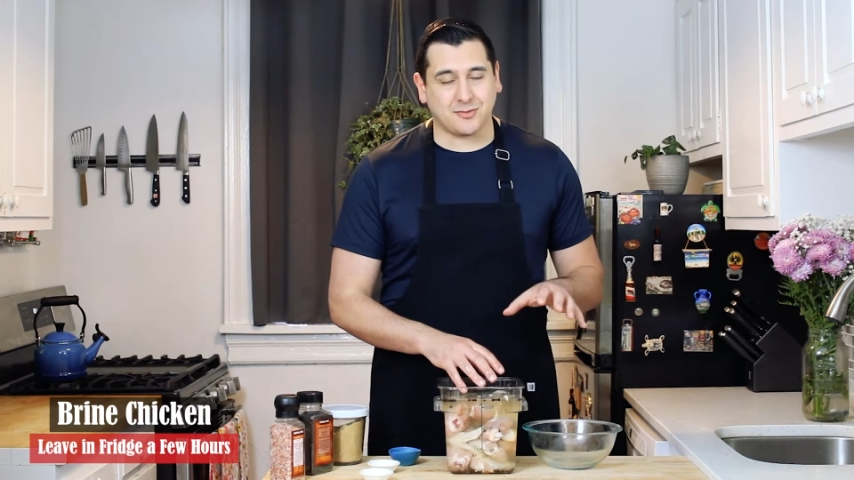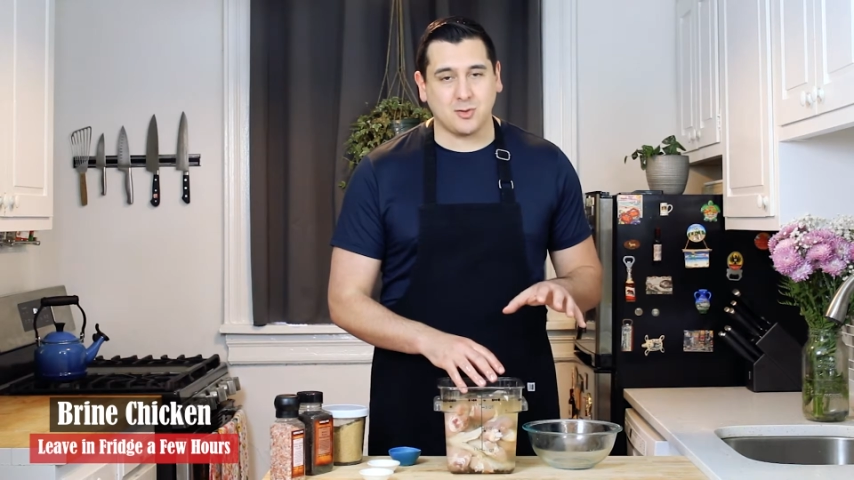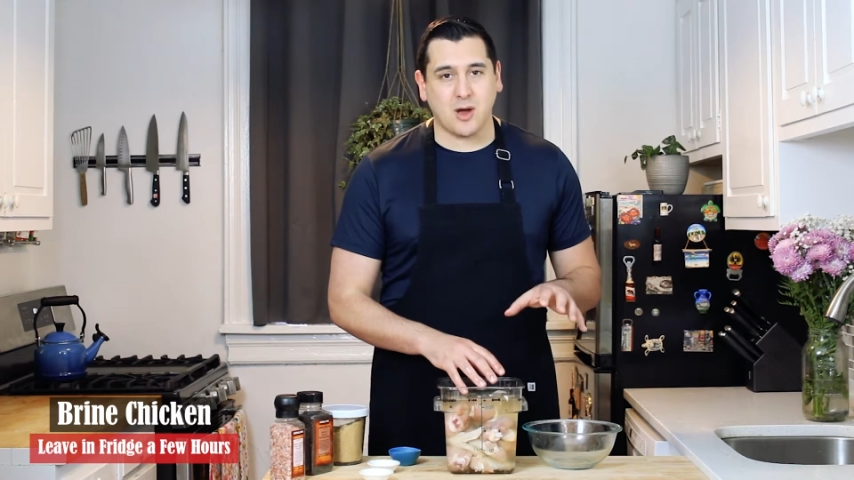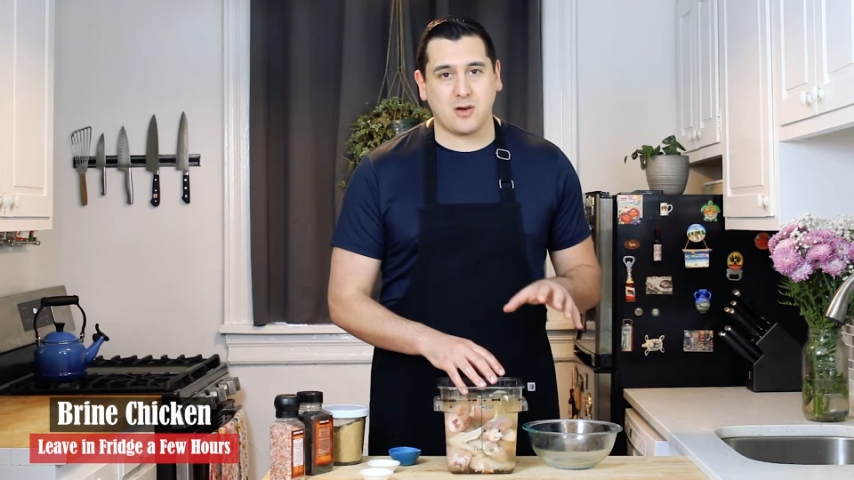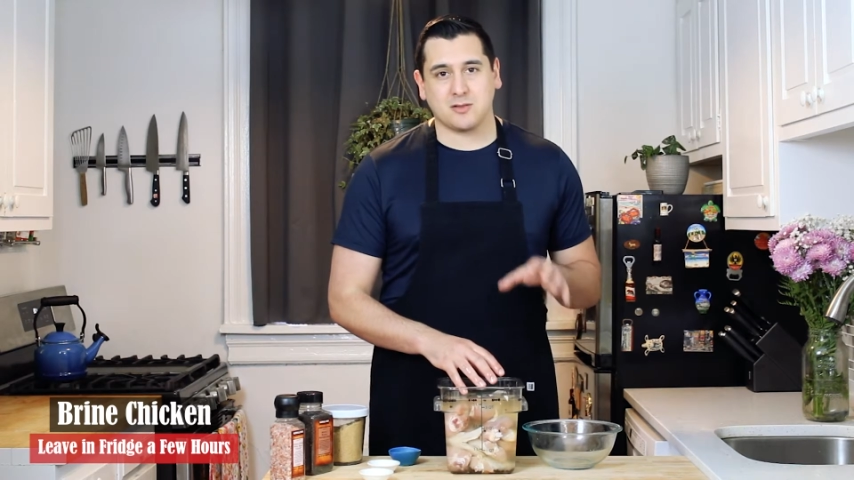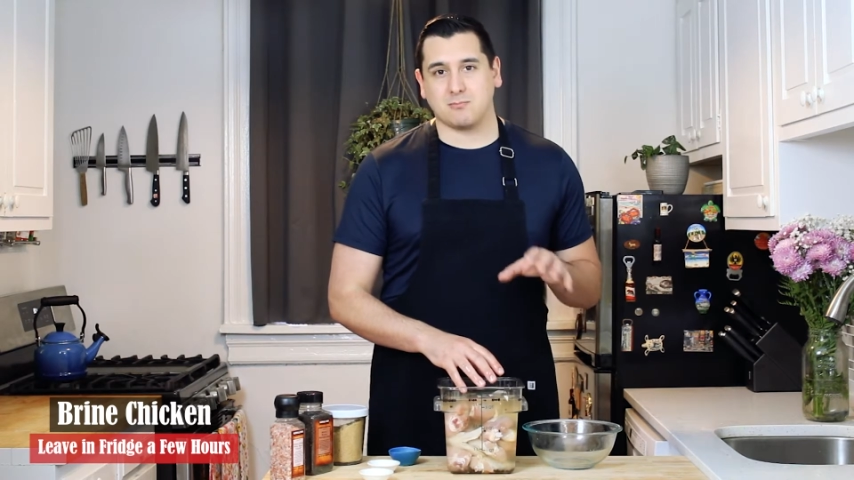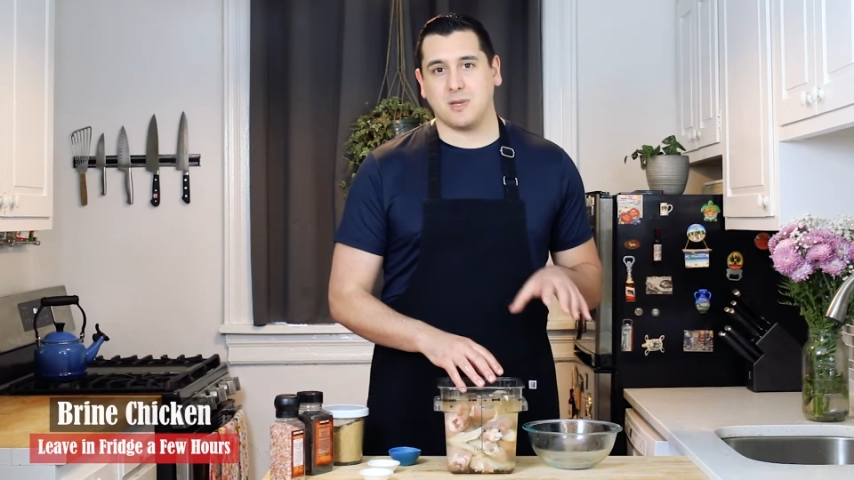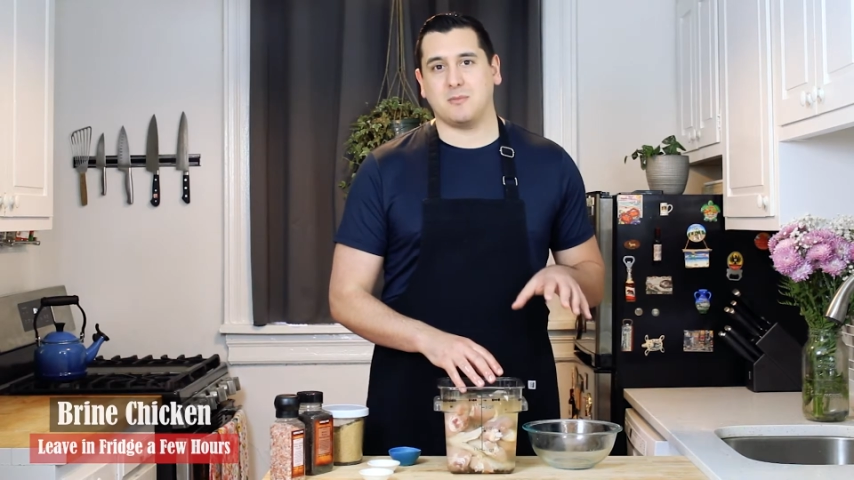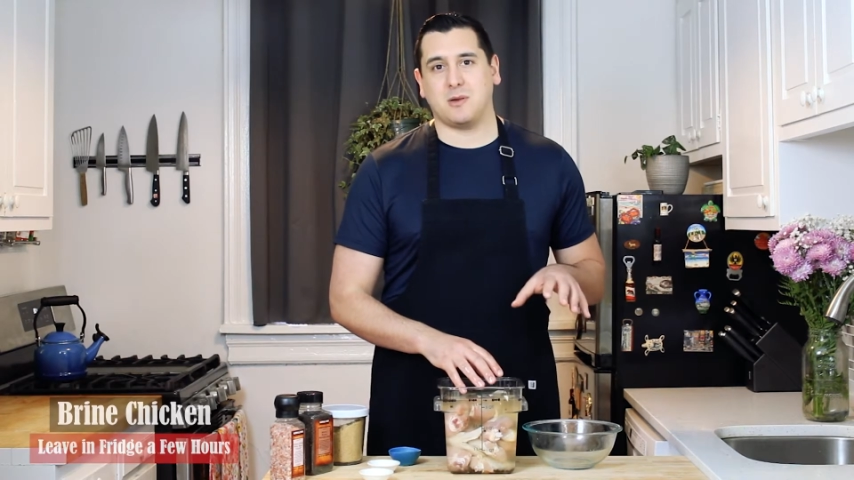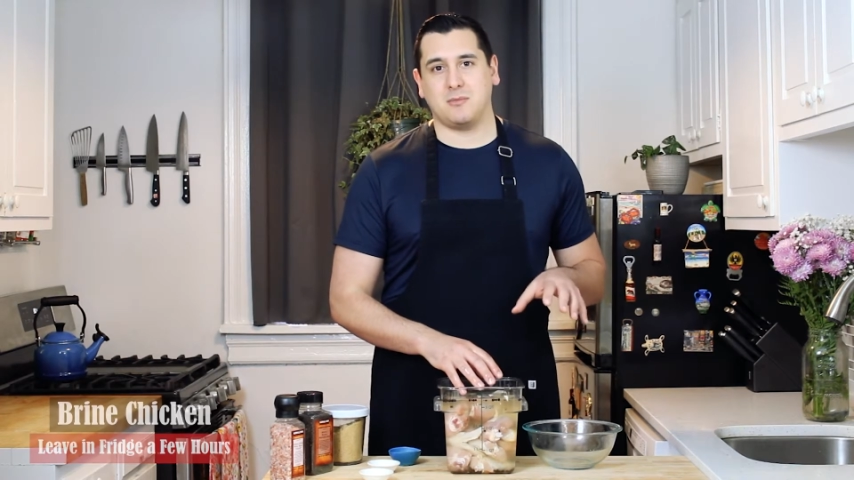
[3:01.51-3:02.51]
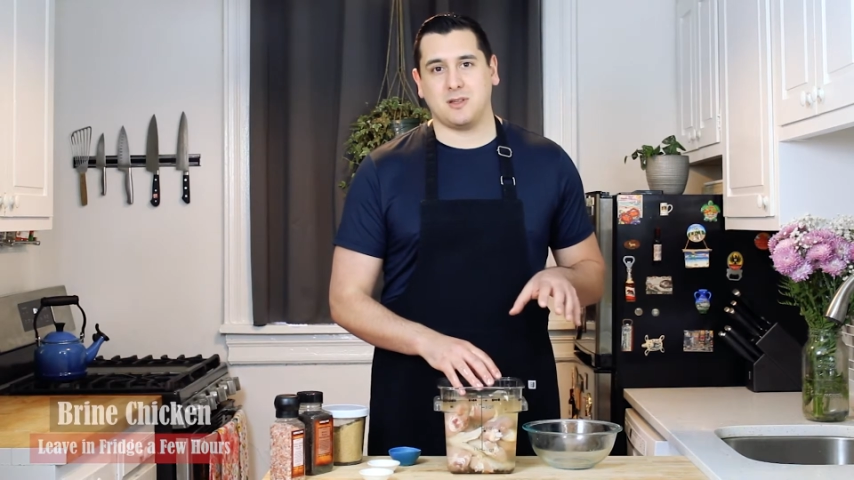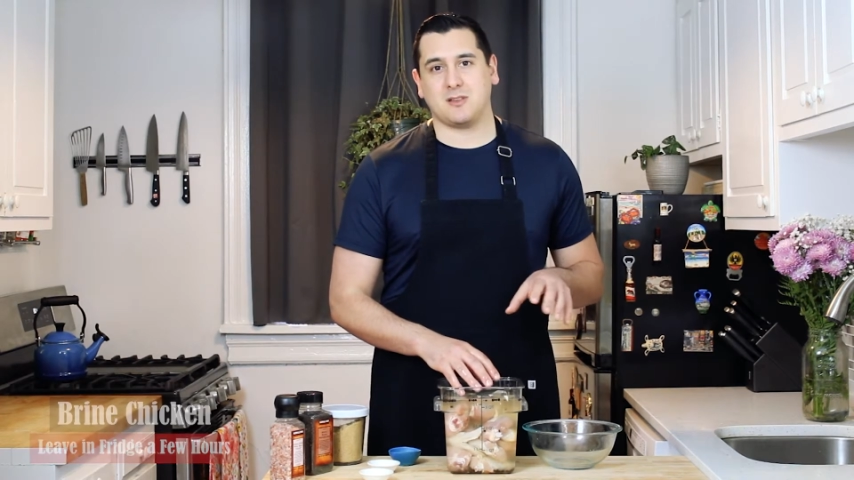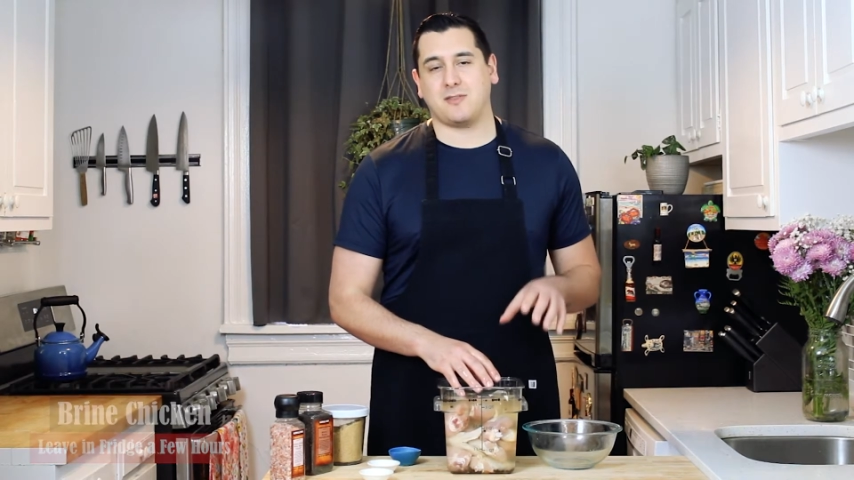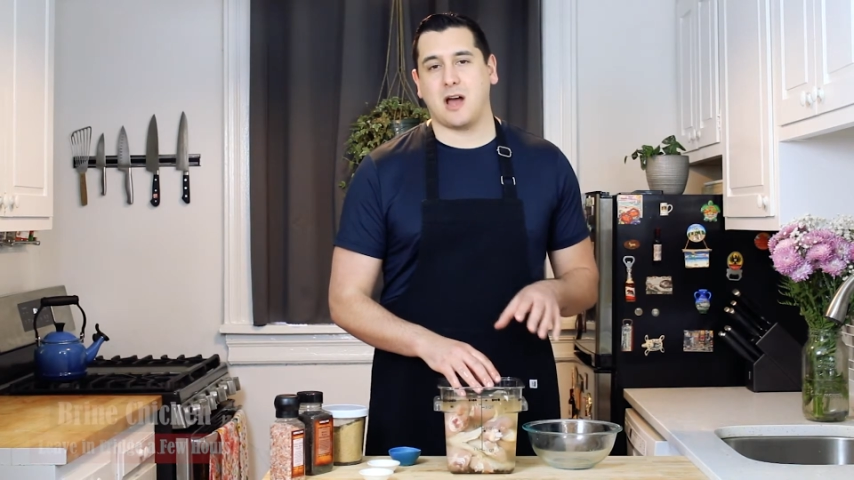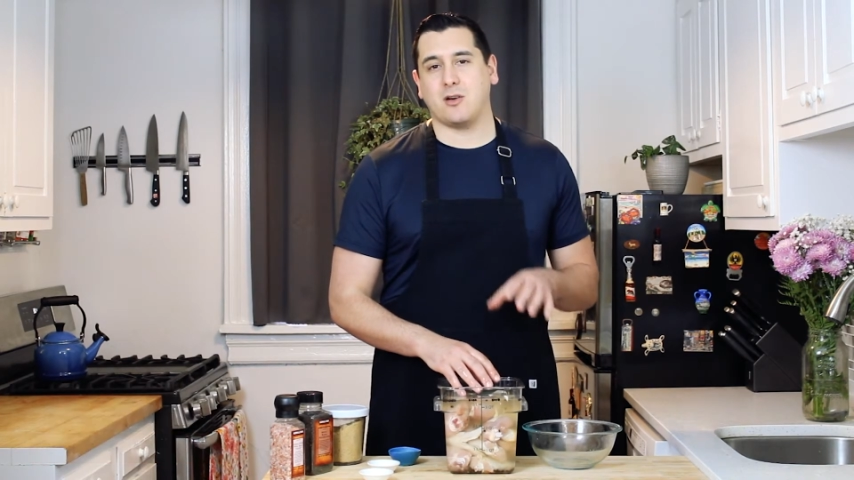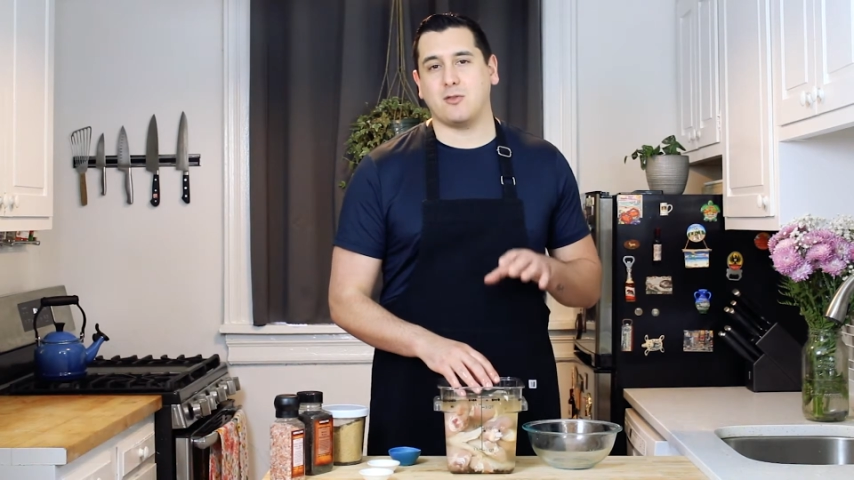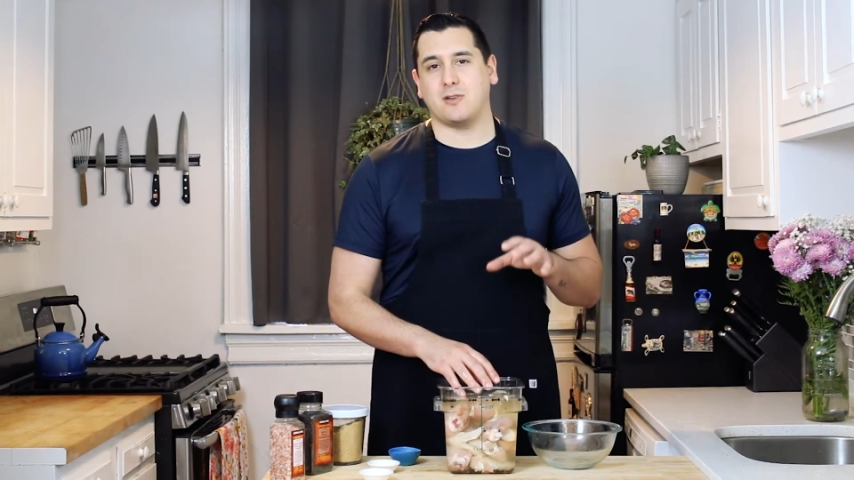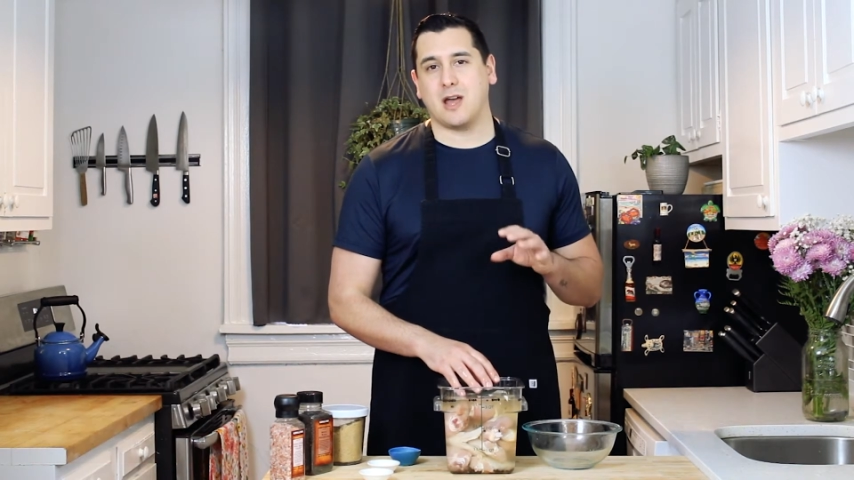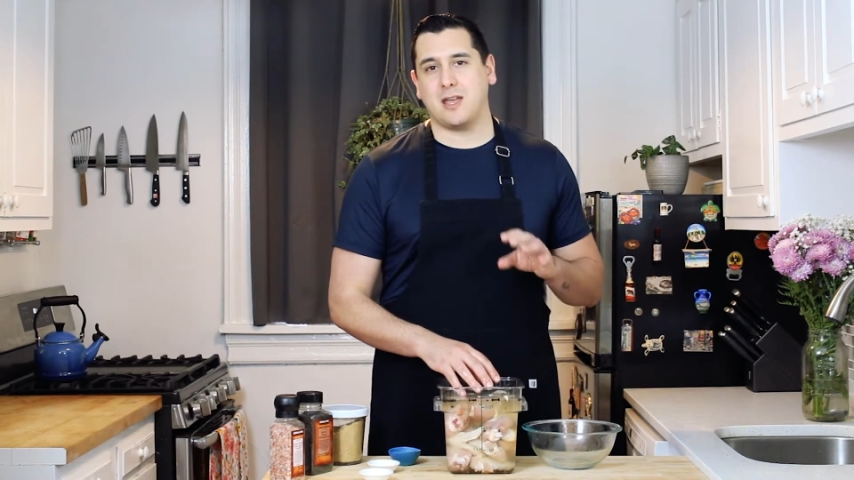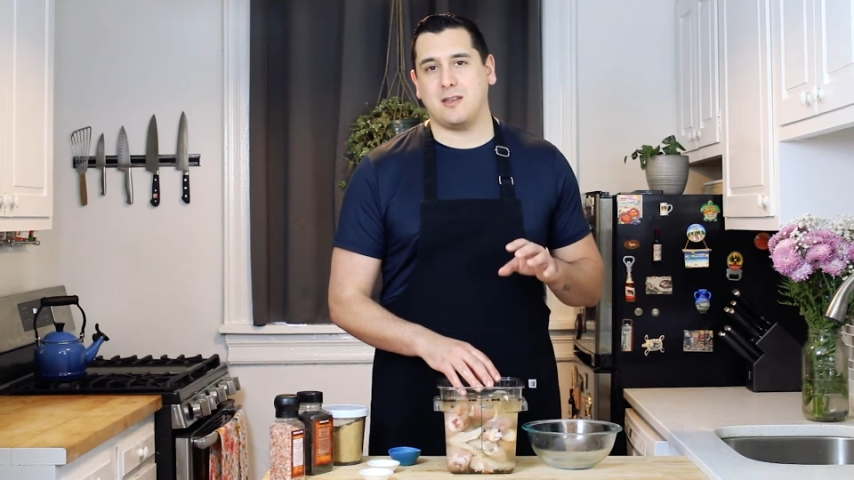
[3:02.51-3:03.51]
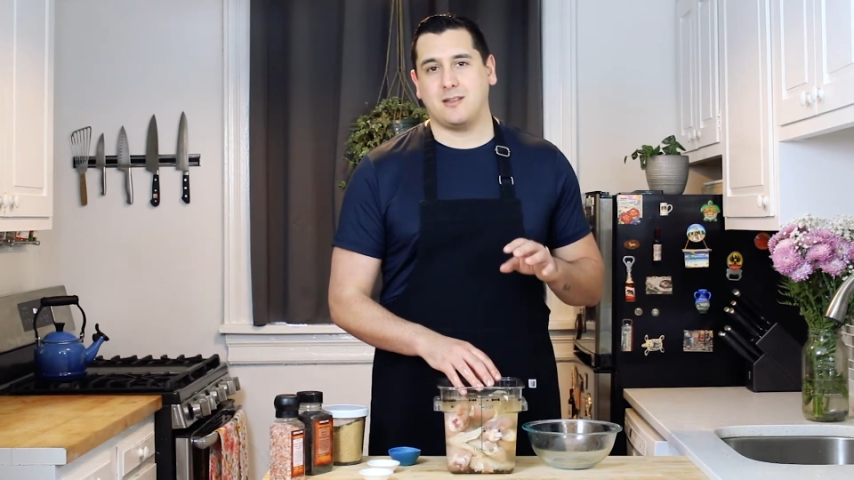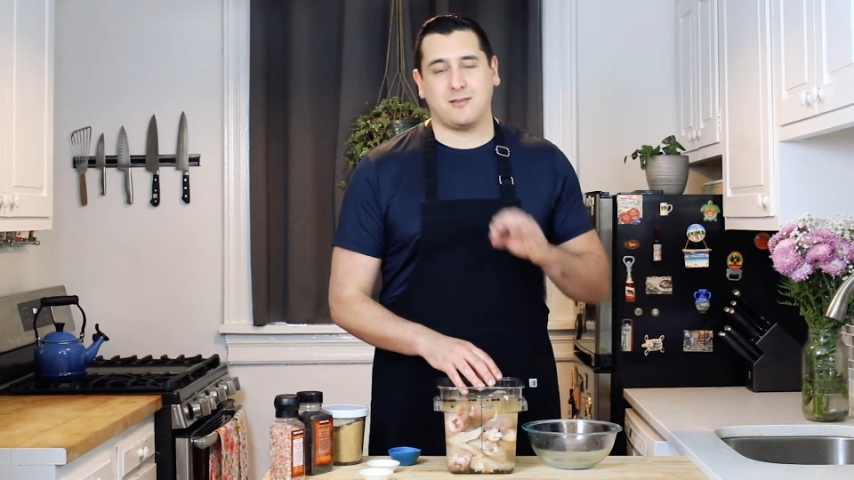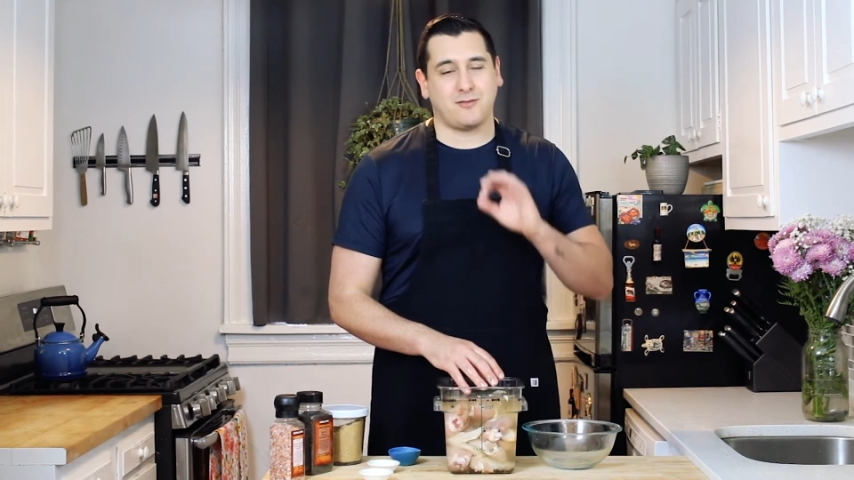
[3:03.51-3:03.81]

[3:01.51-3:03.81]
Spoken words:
few hours minimum, if not overnight,